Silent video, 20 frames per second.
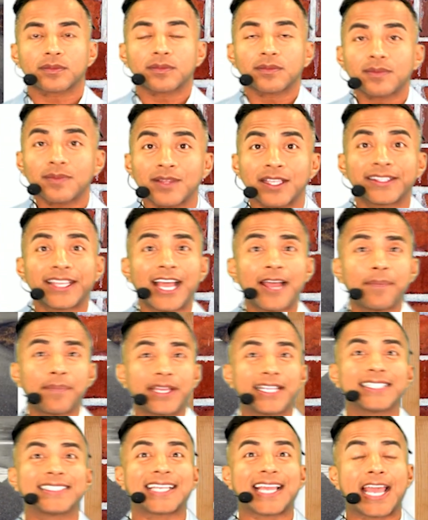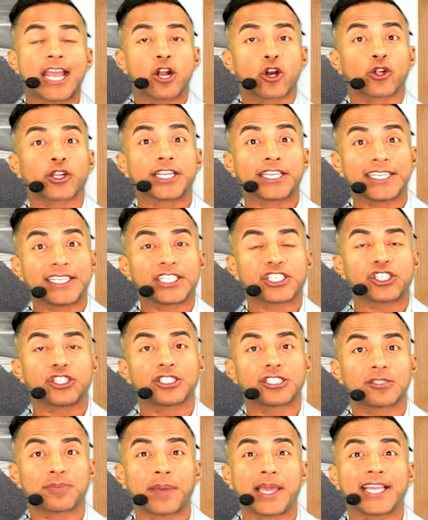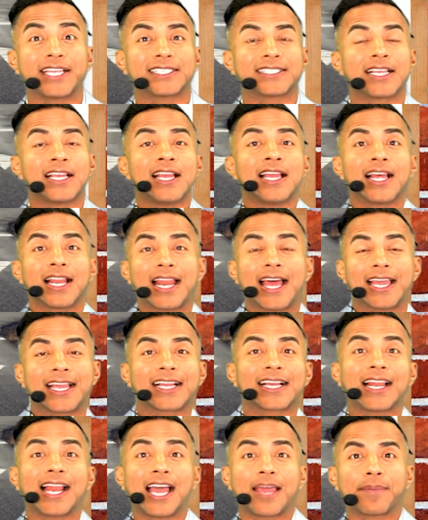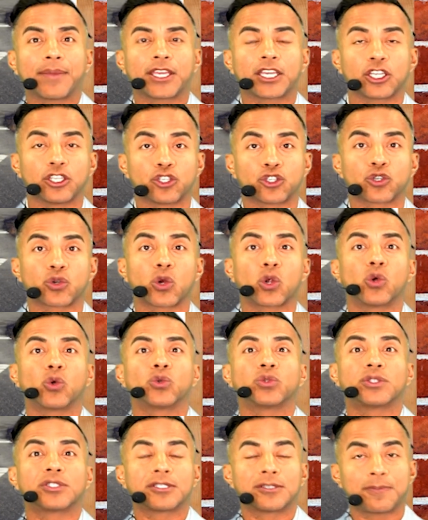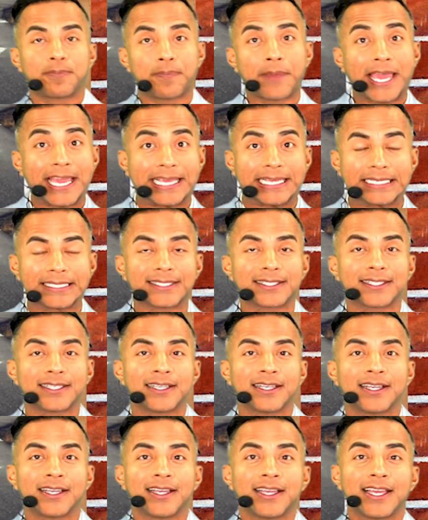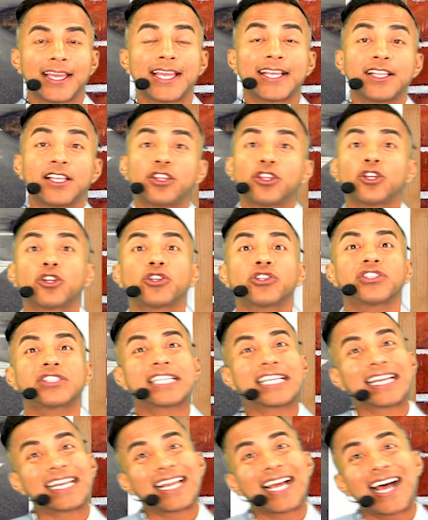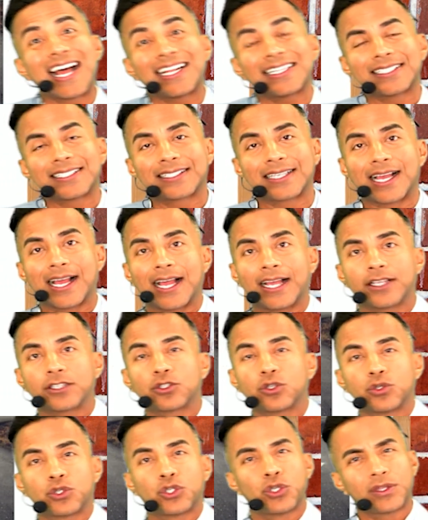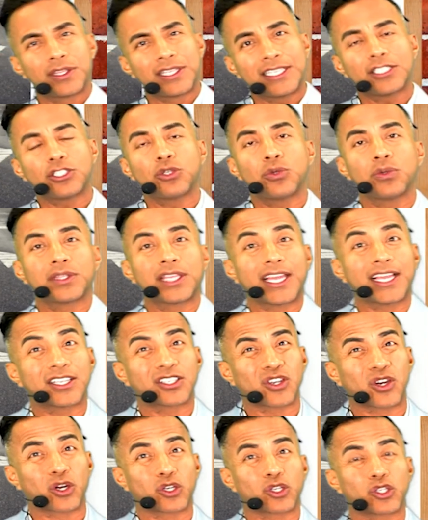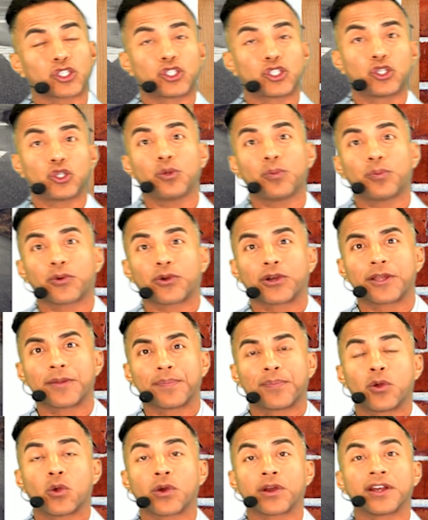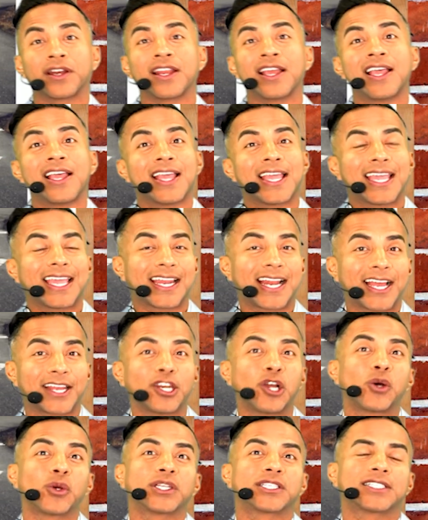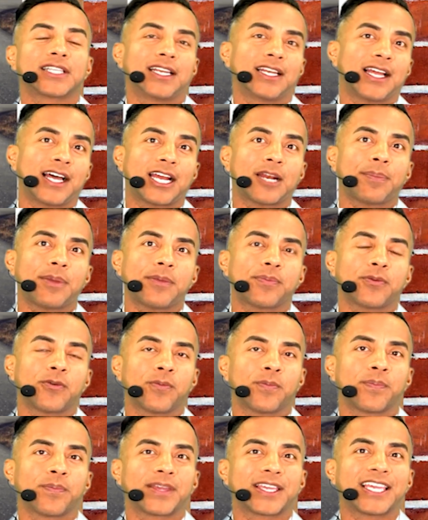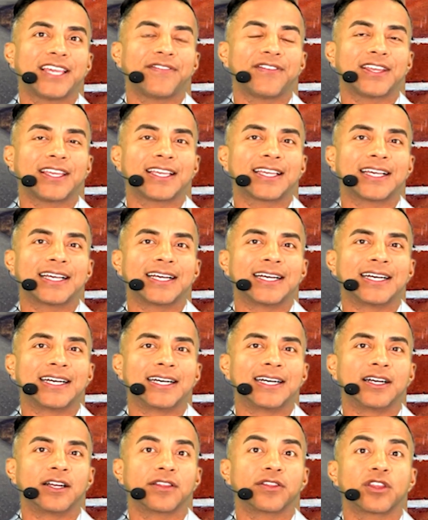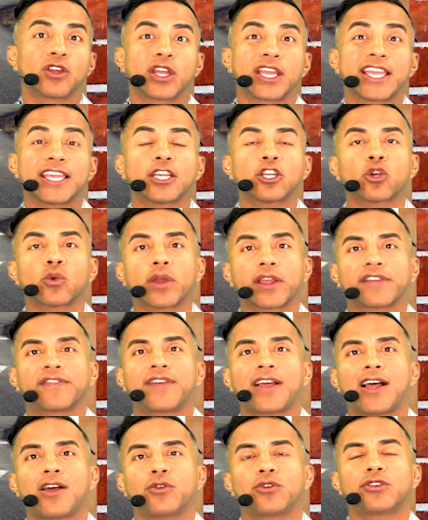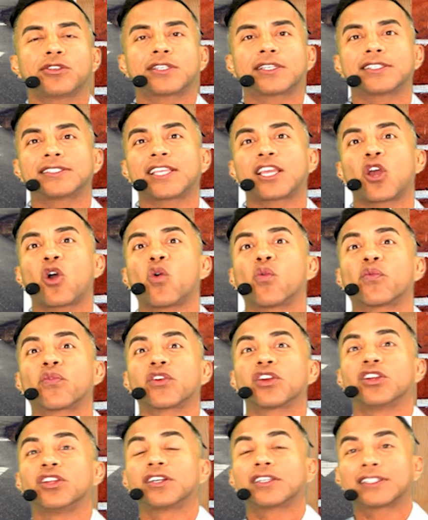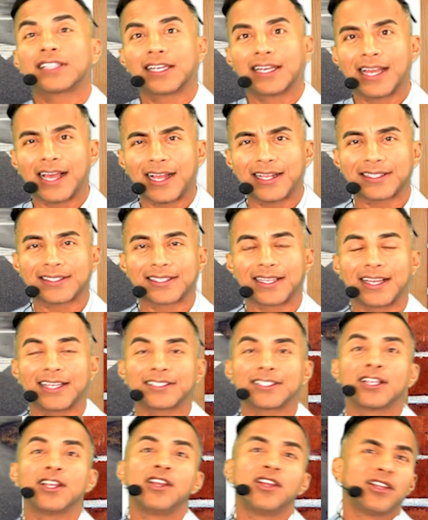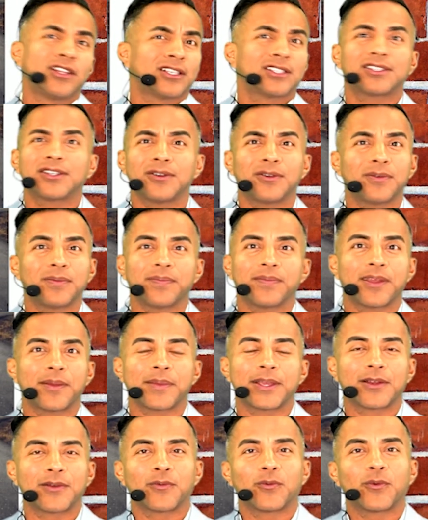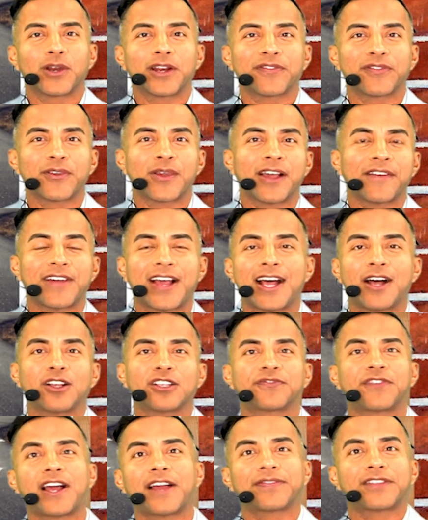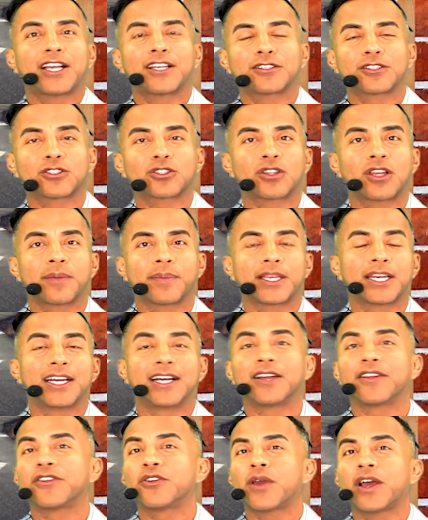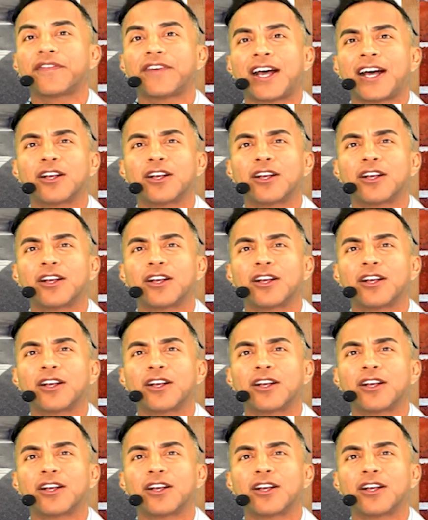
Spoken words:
That means air conditioned space, like climate controlled space. And then there's the lot size. So these two things are super important. And I notice a lot of people giving their incorrect values because they overlook the lot size. So, I mean, what if you have a house 5,000, you have a house